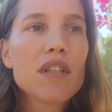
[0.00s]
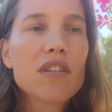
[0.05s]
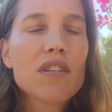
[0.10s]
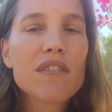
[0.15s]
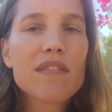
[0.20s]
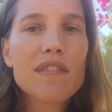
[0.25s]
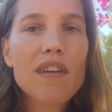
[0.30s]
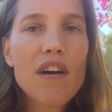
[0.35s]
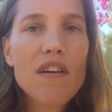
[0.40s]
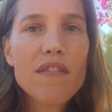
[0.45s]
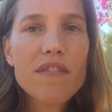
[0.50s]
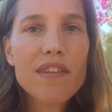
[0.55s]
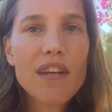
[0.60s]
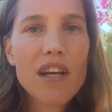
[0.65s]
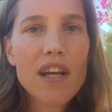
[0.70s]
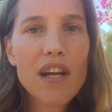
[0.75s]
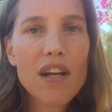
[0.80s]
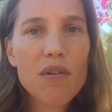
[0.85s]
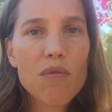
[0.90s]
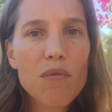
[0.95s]
The
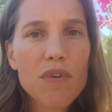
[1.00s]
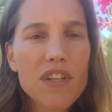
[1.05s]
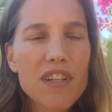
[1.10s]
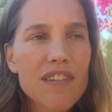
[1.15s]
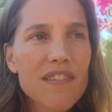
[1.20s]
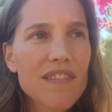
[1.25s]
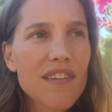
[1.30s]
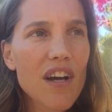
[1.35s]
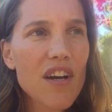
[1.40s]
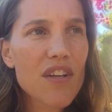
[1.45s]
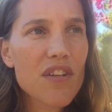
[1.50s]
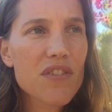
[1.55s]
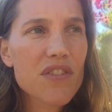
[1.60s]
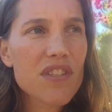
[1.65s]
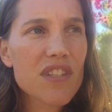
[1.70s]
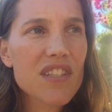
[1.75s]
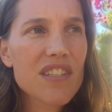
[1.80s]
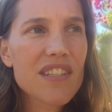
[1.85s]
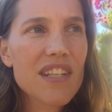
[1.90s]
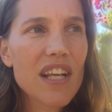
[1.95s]
Tantra, what it
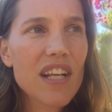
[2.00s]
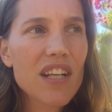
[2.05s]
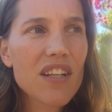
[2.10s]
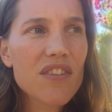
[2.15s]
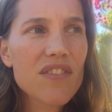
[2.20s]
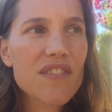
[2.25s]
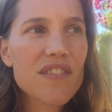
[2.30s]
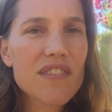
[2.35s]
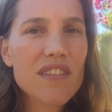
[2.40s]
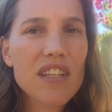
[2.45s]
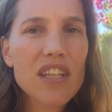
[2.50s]
does is that it